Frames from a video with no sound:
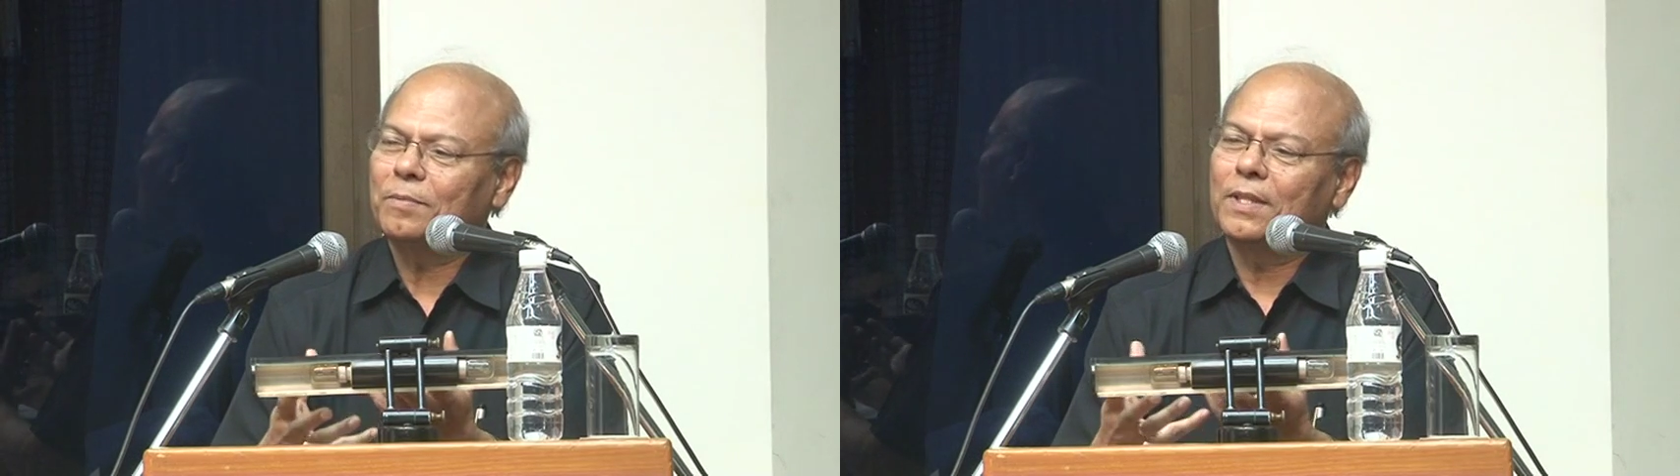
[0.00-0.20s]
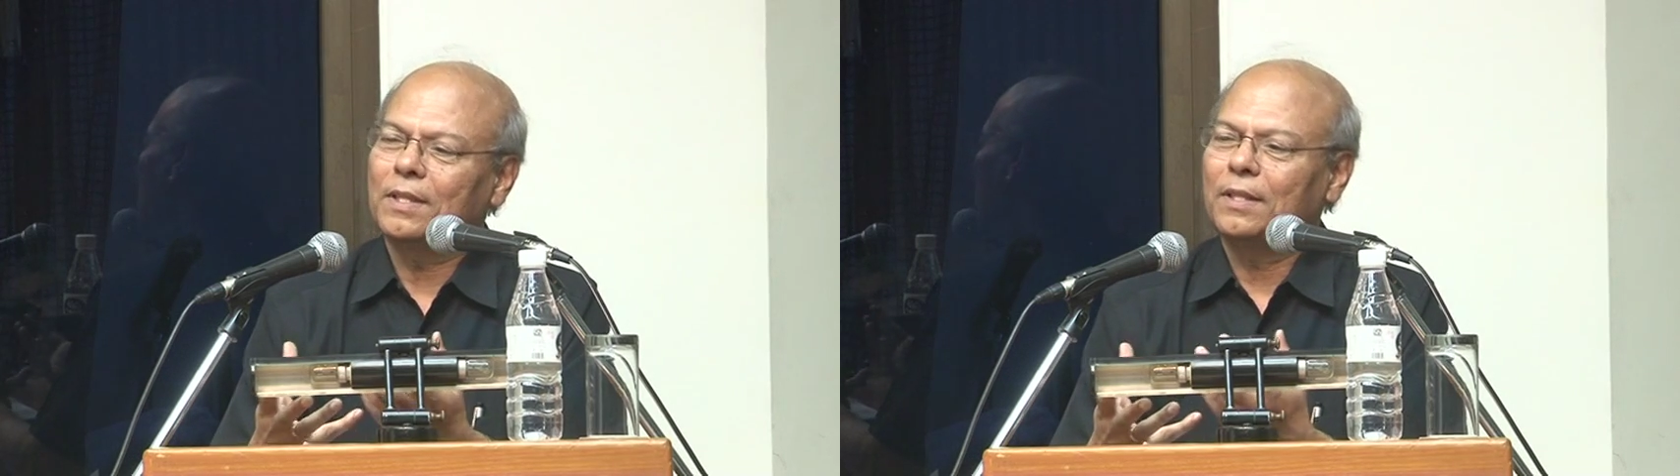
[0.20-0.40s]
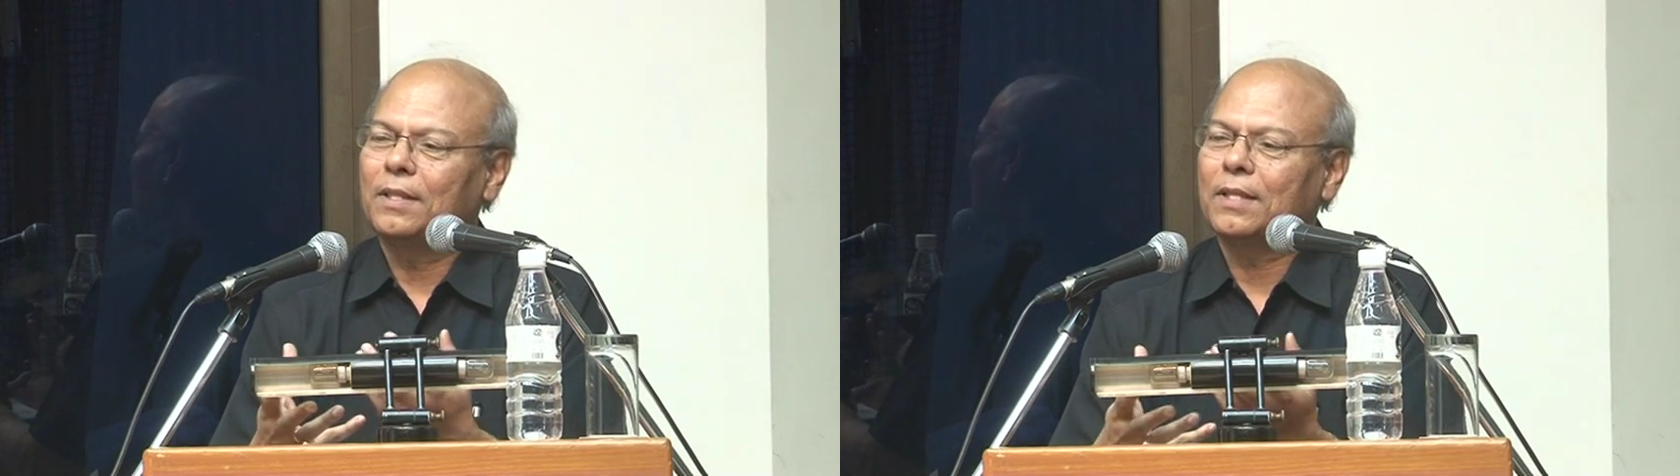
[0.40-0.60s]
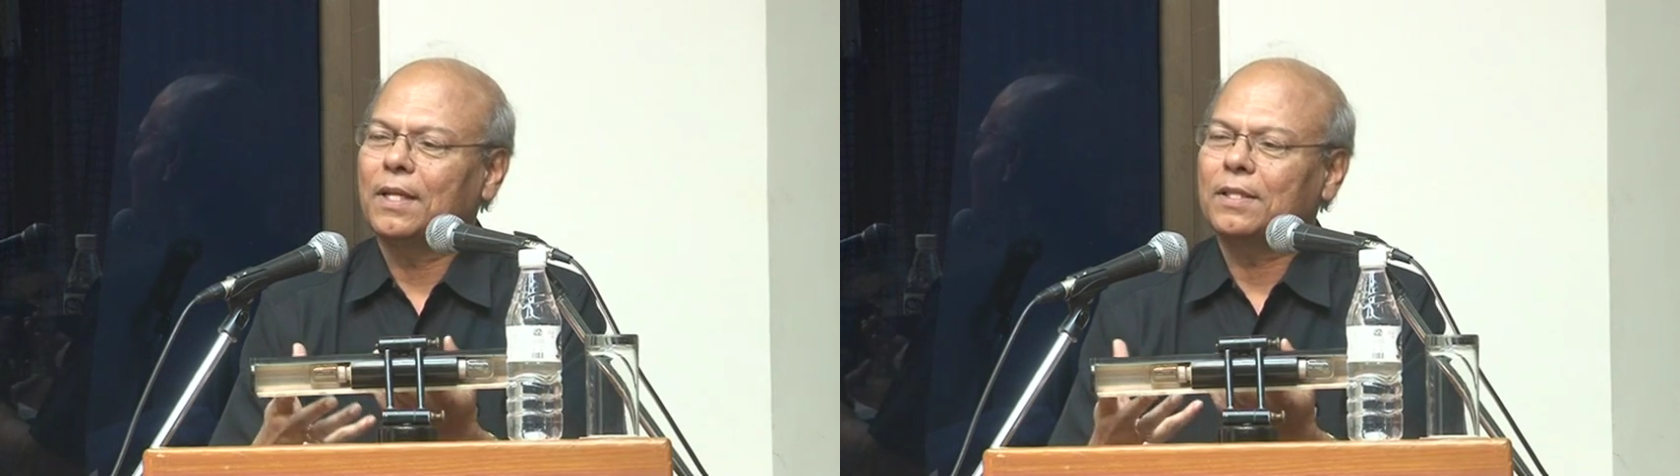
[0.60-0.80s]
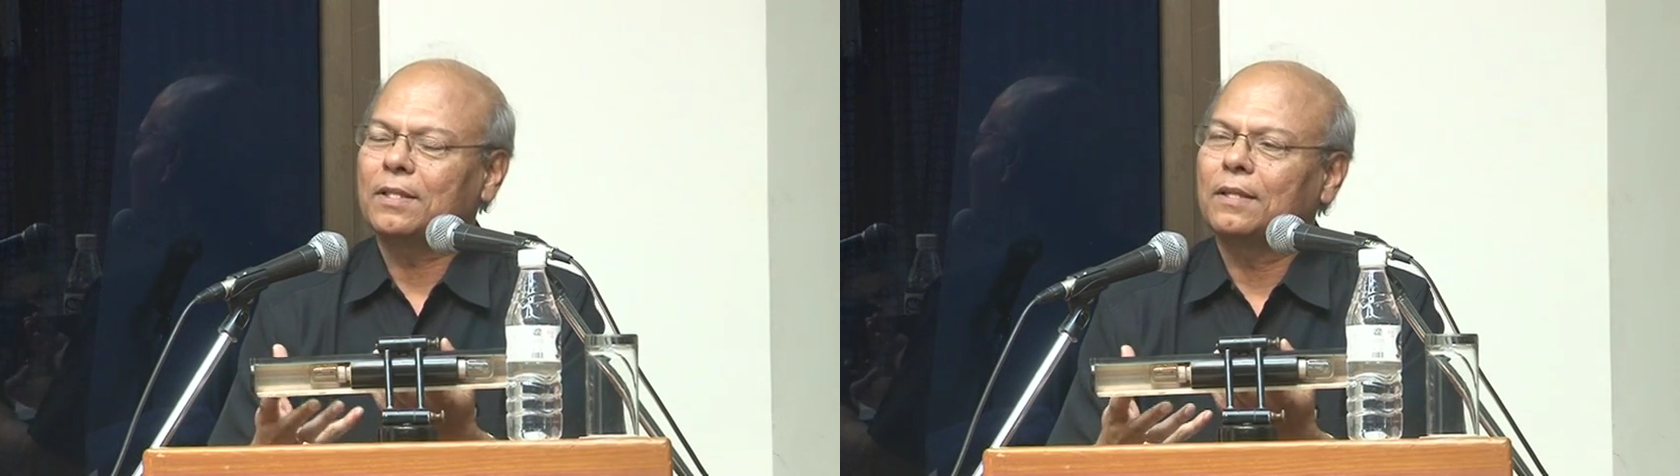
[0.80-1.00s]
of the
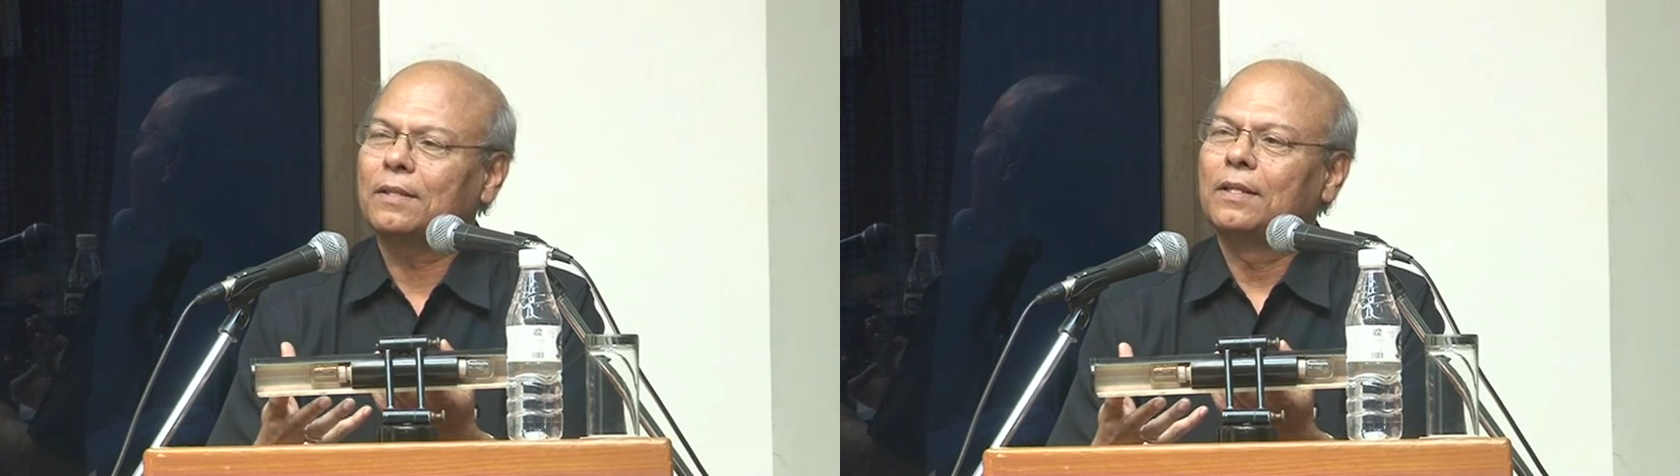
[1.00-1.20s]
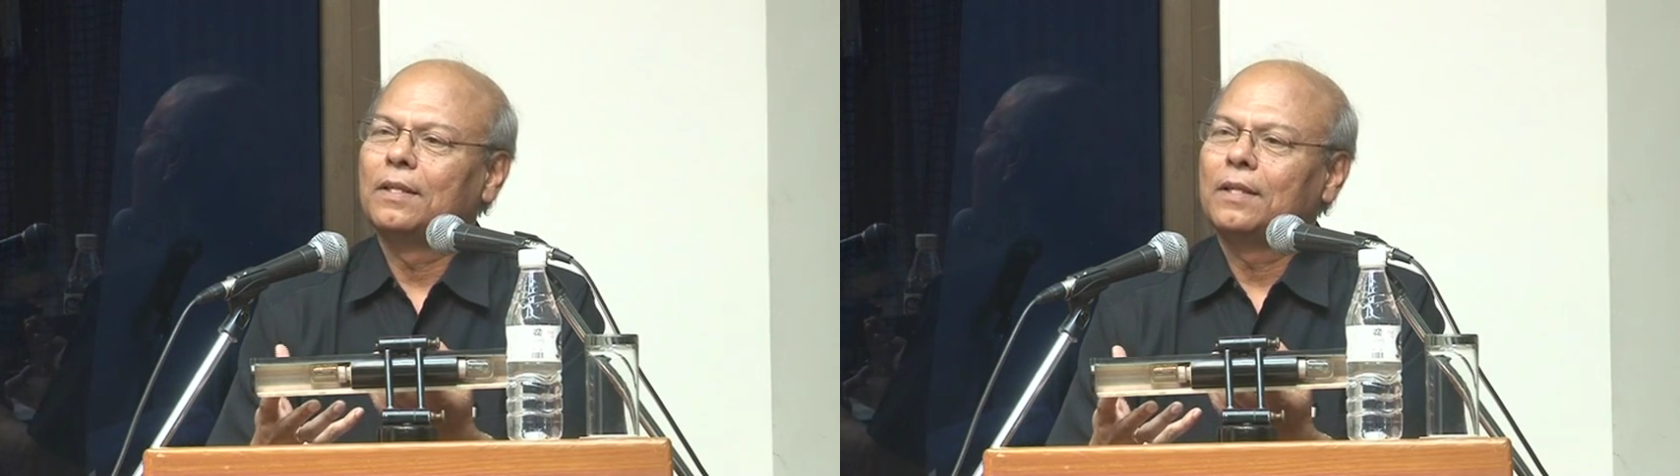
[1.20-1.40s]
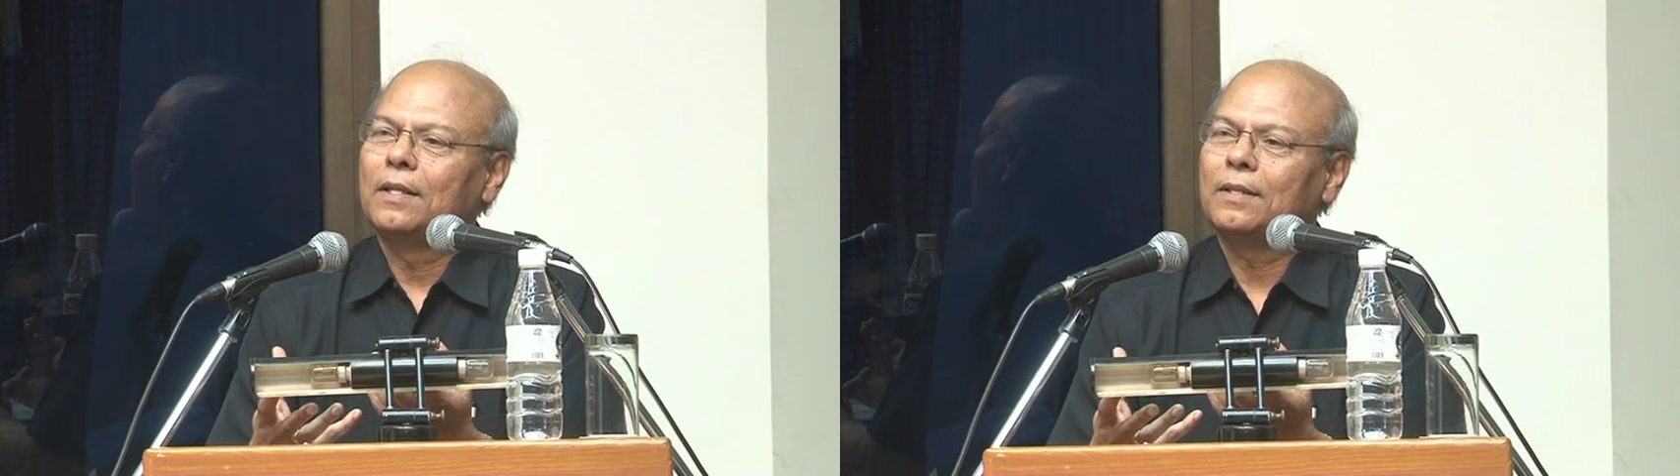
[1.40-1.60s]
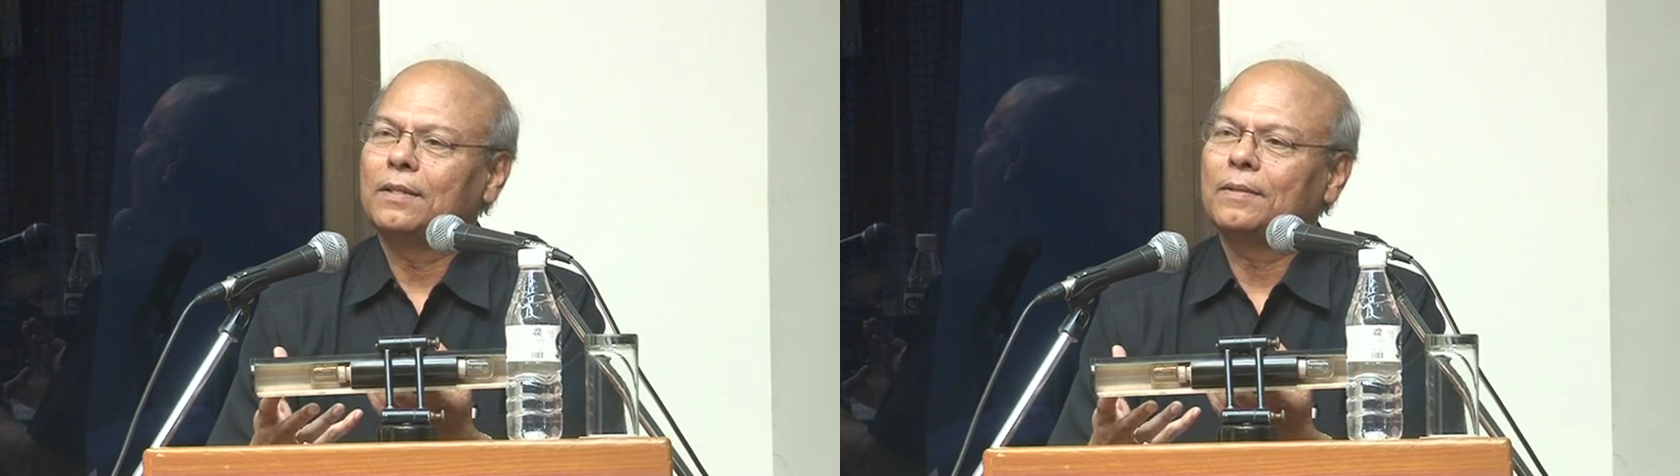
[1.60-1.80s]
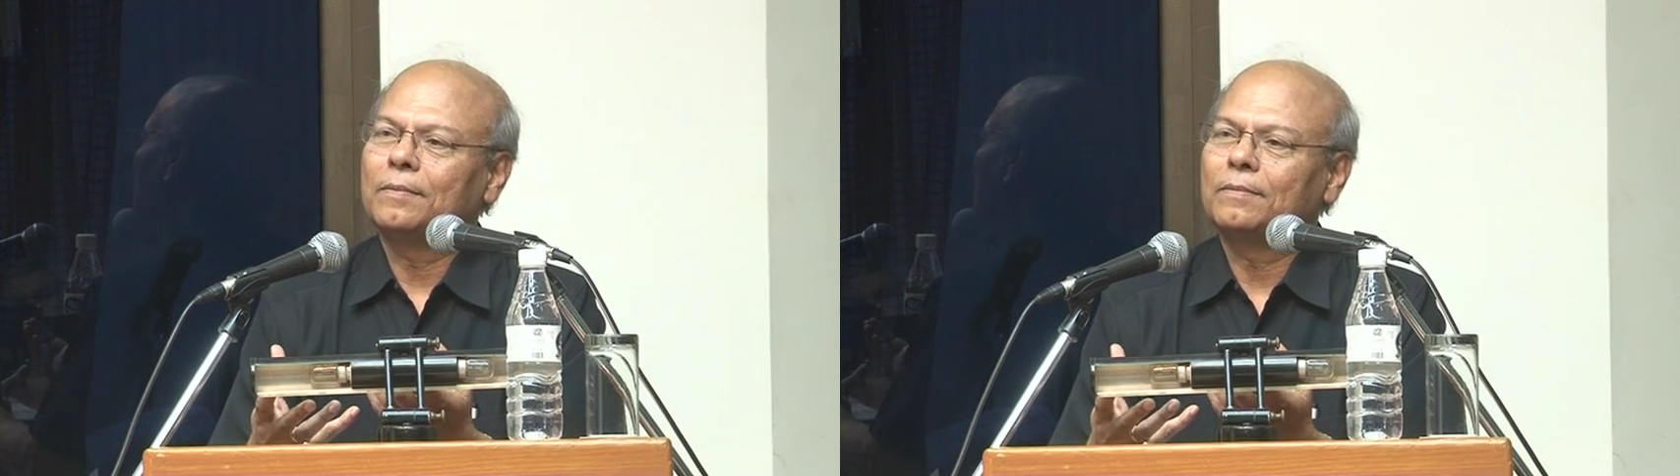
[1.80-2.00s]
international
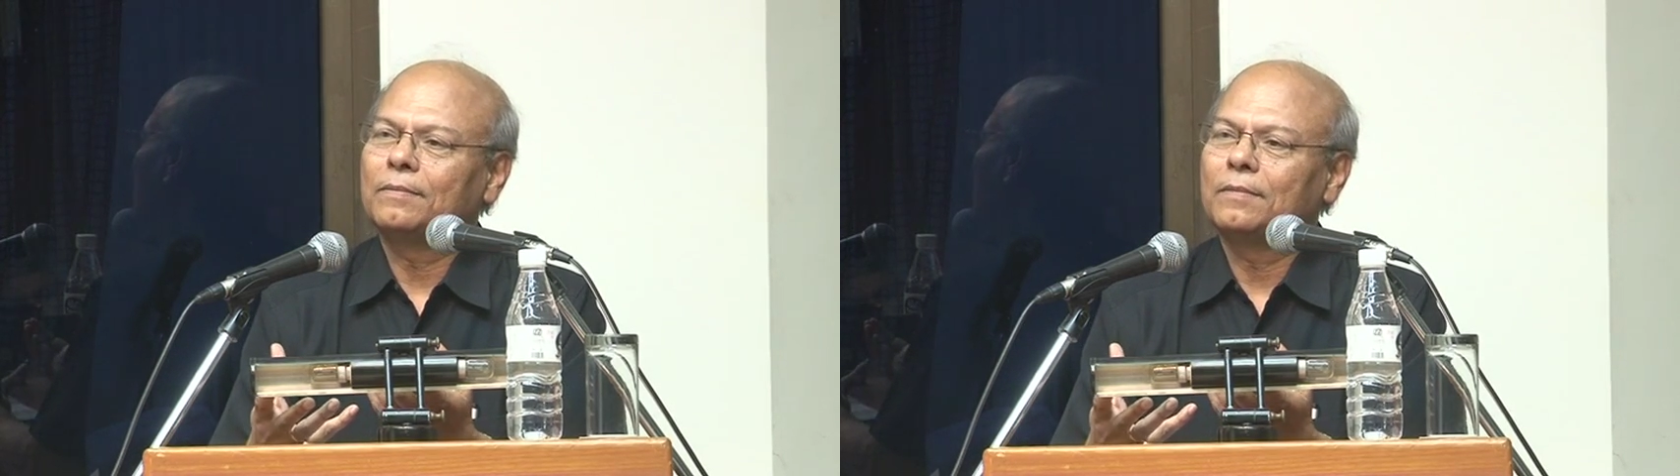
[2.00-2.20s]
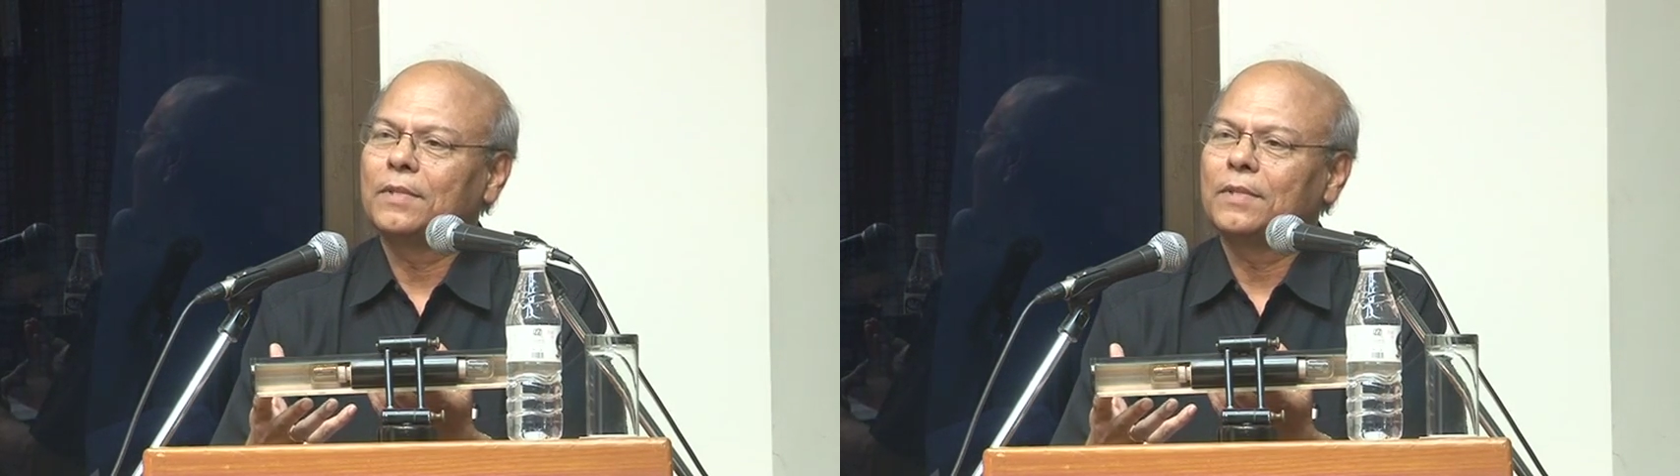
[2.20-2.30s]
um,